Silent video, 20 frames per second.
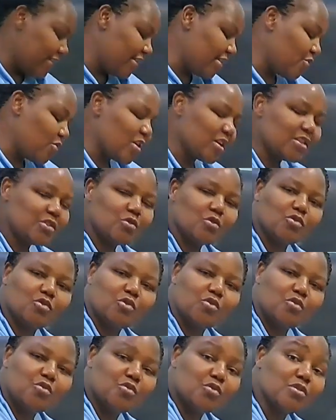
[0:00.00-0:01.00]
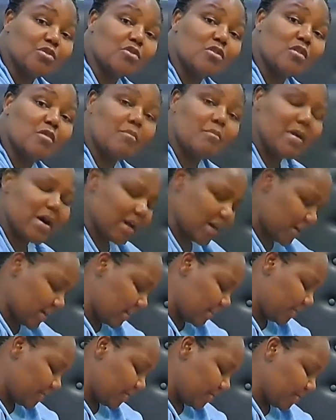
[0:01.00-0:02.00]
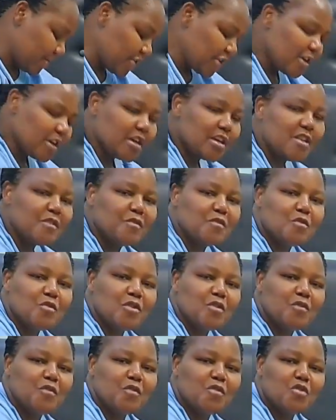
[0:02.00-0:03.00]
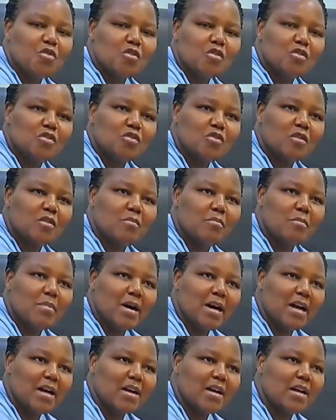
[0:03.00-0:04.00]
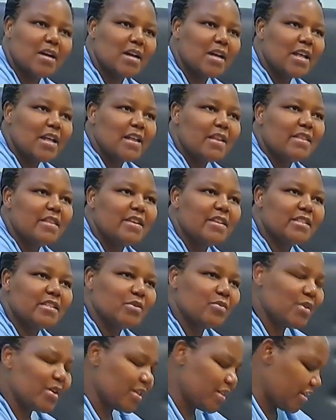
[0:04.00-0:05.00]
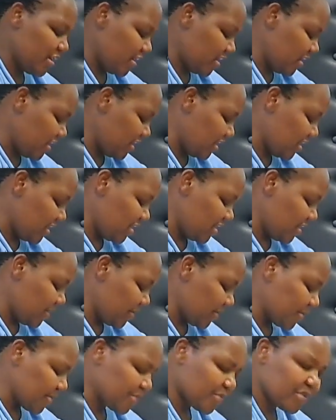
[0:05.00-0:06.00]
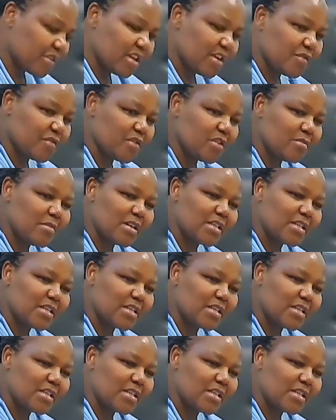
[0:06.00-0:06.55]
They want also you to talk back. If you don't talk back, there's a way they feel,